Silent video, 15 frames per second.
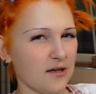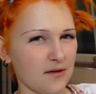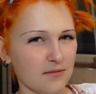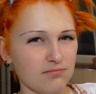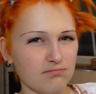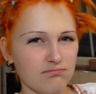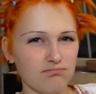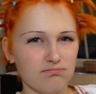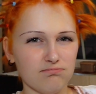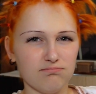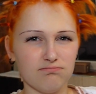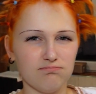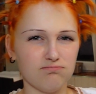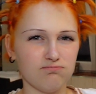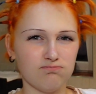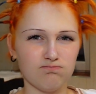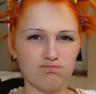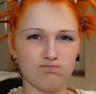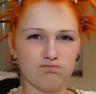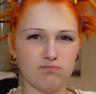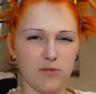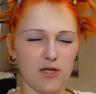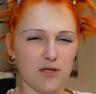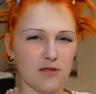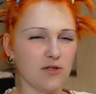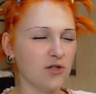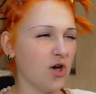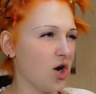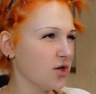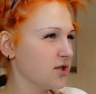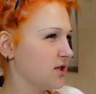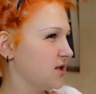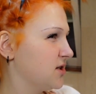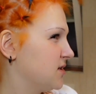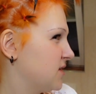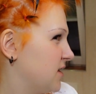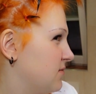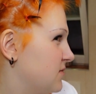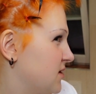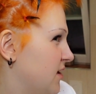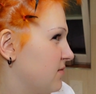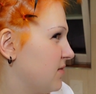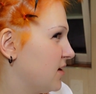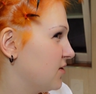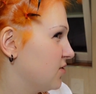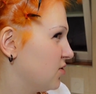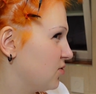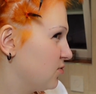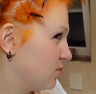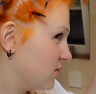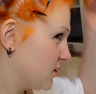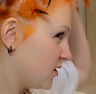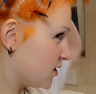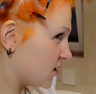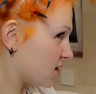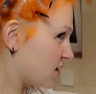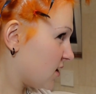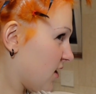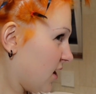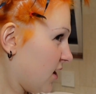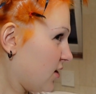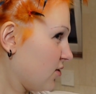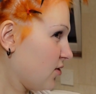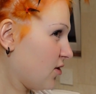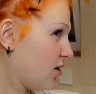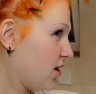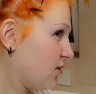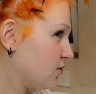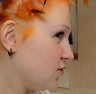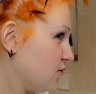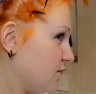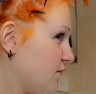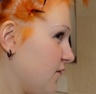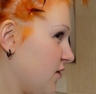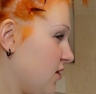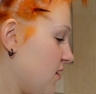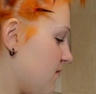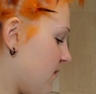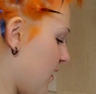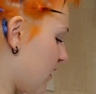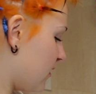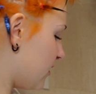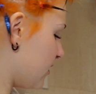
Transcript: of not at the same time. I don't know. I don't know how to feel about